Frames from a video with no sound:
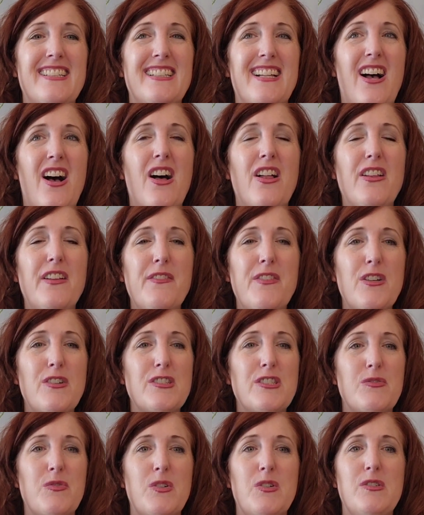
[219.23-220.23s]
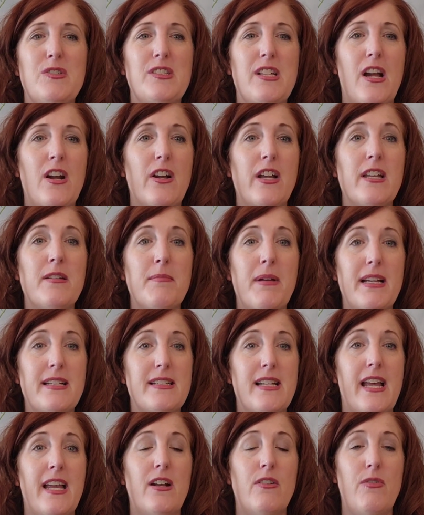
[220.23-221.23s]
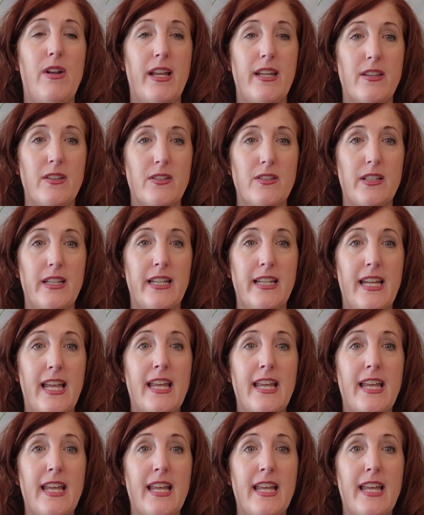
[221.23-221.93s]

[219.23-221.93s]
All of those foods are in my diet regularly.